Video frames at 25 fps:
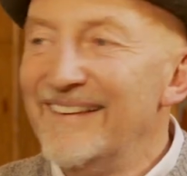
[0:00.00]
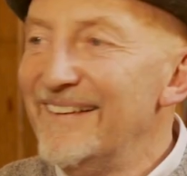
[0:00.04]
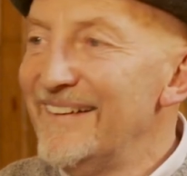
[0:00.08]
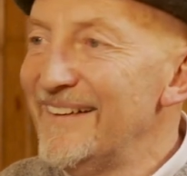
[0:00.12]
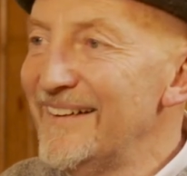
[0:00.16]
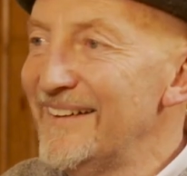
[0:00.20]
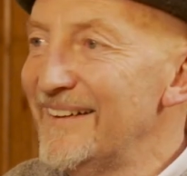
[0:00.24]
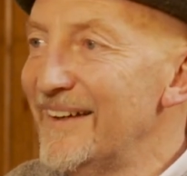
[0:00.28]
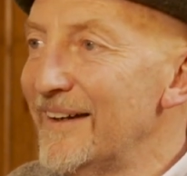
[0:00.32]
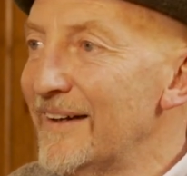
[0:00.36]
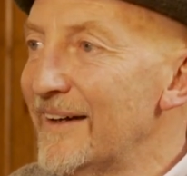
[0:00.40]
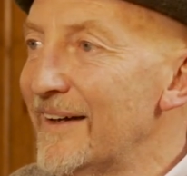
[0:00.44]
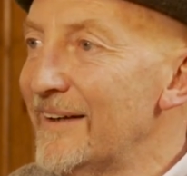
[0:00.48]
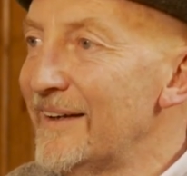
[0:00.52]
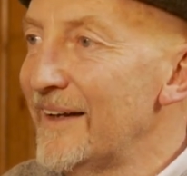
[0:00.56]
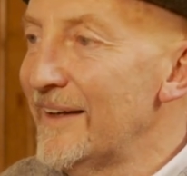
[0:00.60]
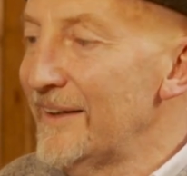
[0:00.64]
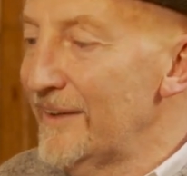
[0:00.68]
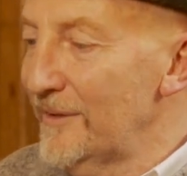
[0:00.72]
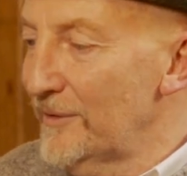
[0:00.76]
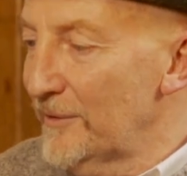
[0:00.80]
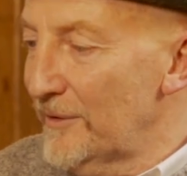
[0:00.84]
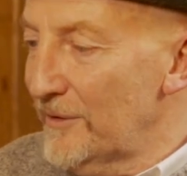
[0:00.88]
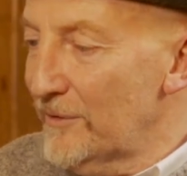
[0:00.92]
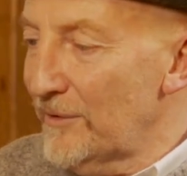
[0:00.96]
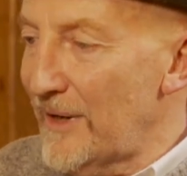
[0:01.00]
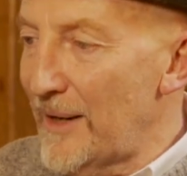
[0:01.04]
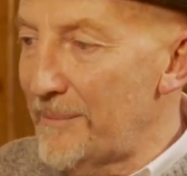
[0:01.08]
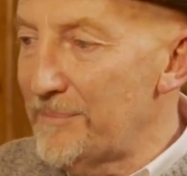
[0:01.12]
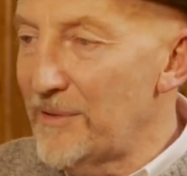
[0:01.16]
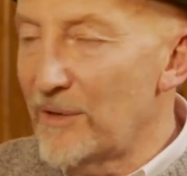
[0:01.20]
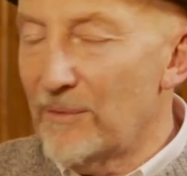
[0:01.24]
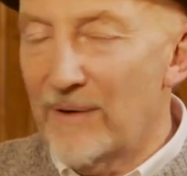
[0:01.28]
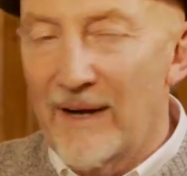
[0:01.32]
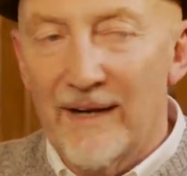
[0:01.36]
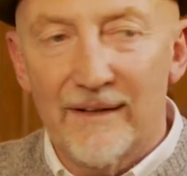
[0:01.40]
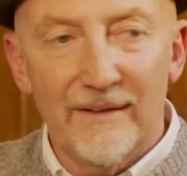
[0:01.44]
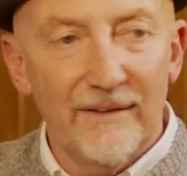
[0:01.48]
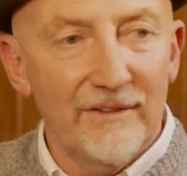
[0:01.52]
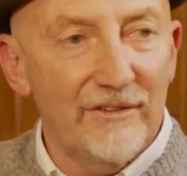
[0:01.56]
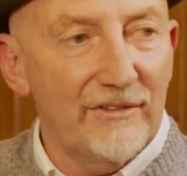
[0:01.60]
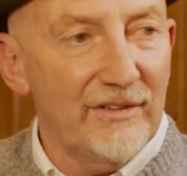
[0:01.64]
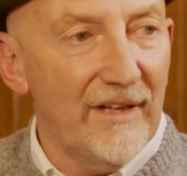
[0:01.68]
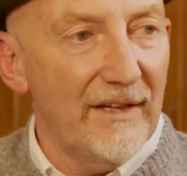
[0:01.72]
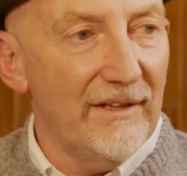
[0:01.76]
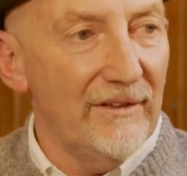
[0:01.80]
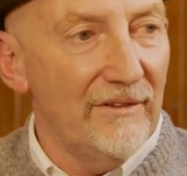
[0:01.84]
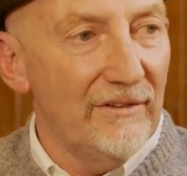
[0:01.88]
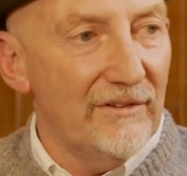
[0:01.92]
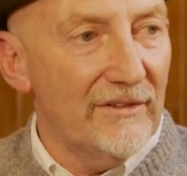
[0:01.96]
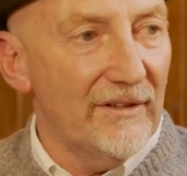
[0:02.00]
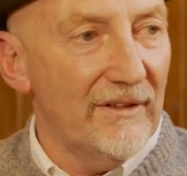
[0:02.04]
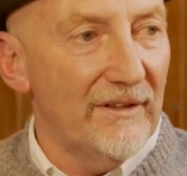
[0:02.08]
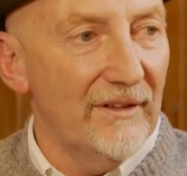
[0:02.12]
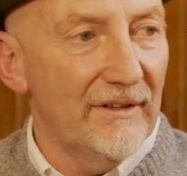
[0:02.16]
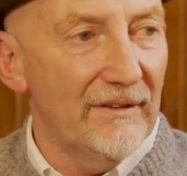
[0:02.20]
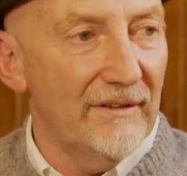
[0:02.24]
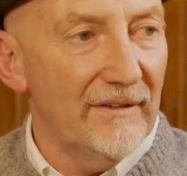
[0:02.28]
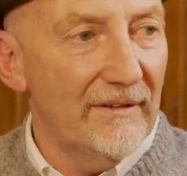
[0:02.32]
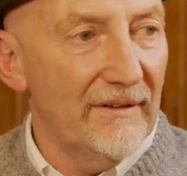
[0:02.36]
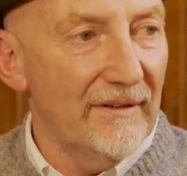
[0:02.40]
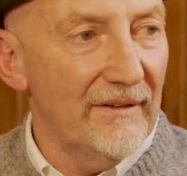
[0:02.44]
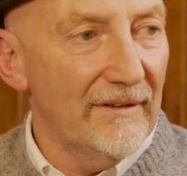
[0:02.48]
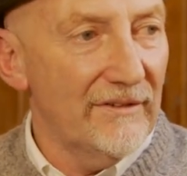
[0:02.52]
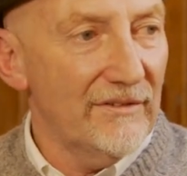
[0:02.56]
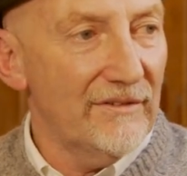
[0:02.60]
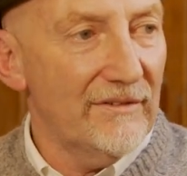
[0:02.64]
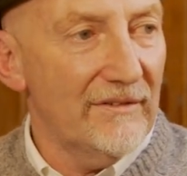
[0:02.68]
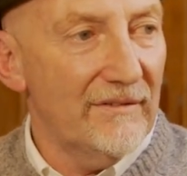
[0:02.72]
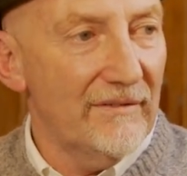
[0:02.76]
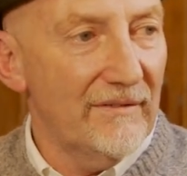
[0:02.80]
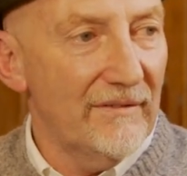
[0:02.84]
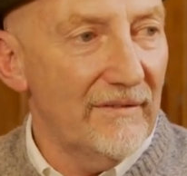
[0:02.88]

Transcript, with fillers: you know, and then he'll grab your hand and take you to the, the,